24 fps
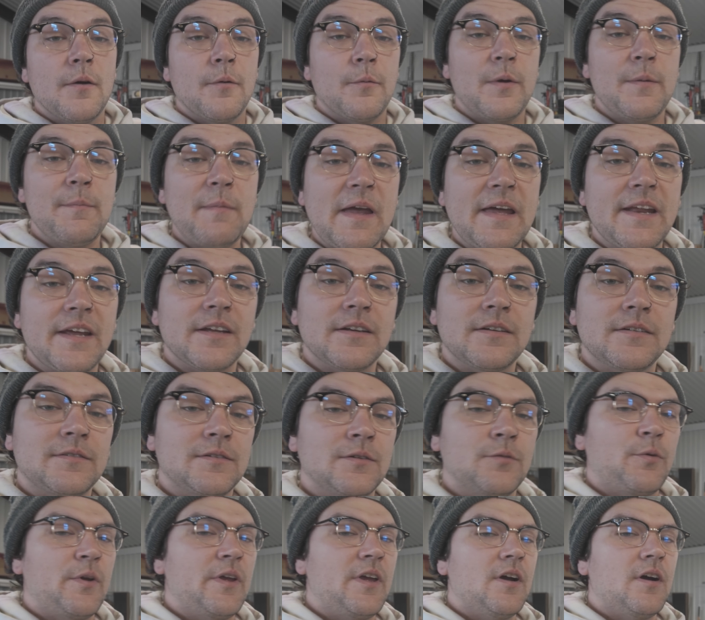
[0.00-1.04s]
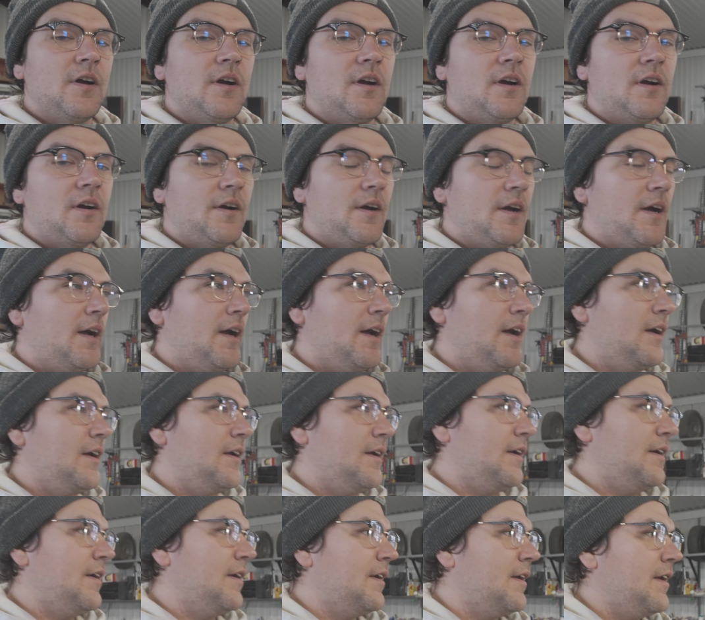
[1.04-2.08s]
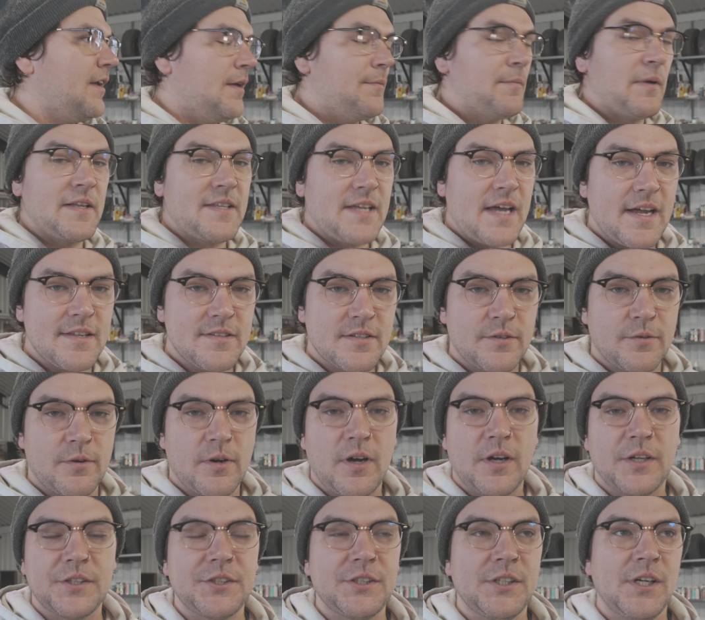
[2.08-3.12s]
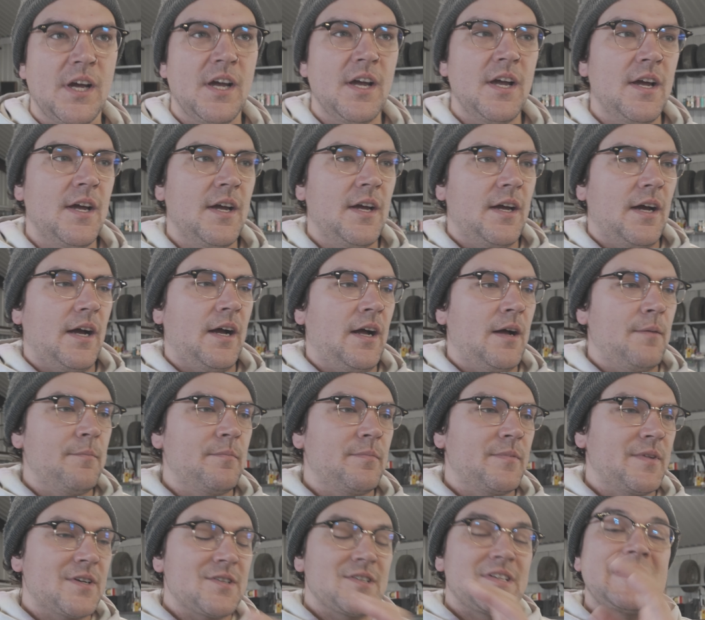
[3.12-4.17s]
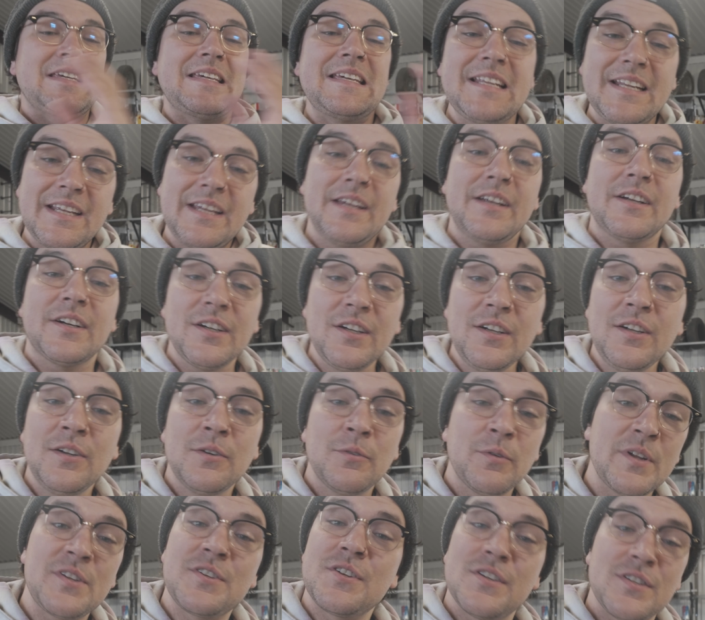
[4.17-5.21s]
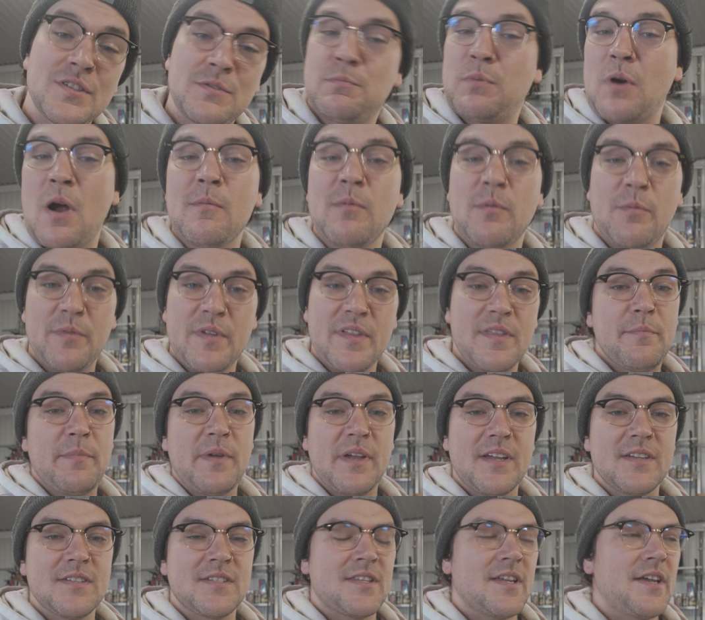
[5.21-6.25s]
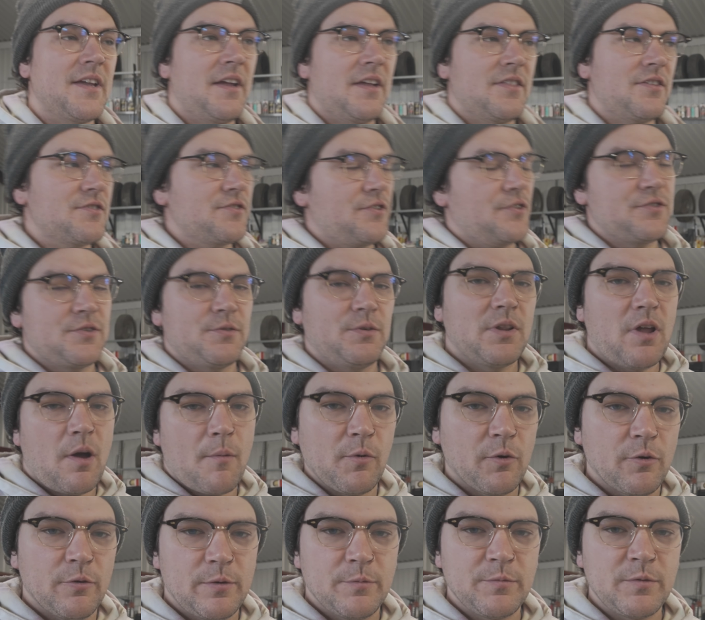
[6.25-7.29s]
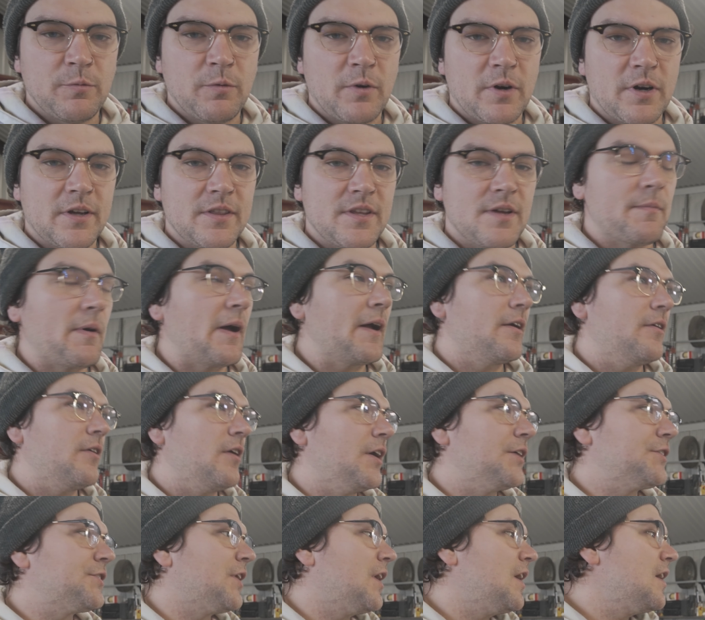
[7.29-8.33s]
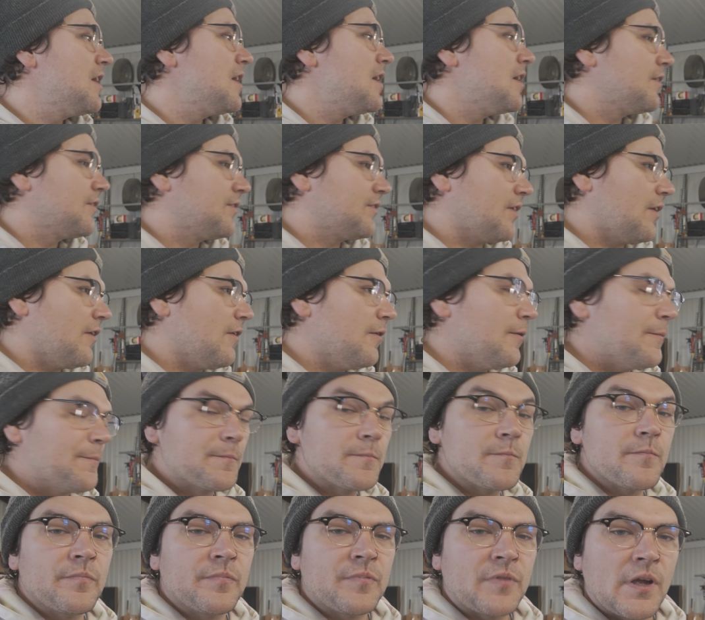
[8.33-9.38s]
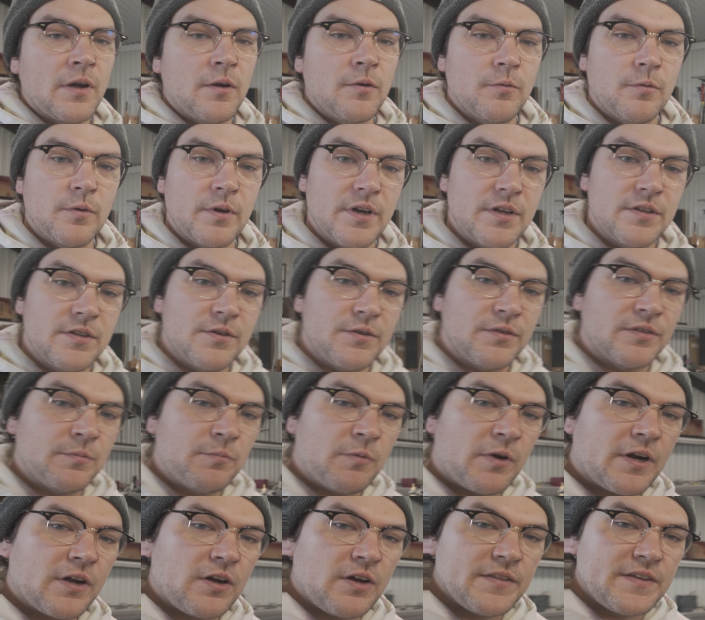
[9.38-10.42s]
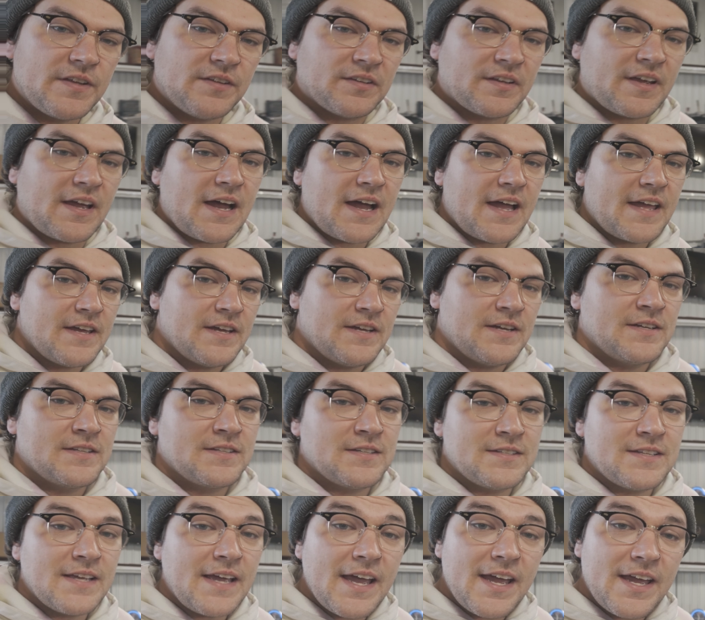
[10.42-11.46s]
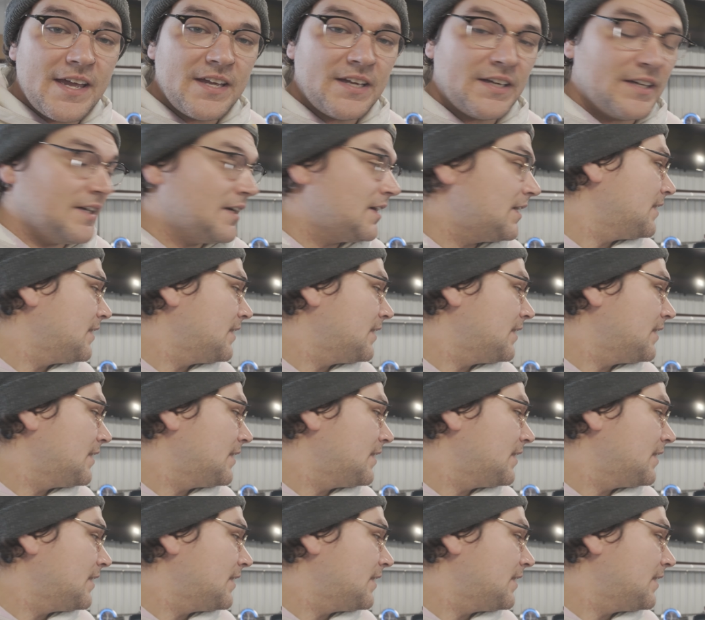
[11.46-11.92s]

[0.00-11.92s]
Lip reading: We made it. We are in my dad's garage. There's heat here, which is probably the biggest thing, and there's also a lot more room to work than my garage. So we're gonna do some work on this guy today.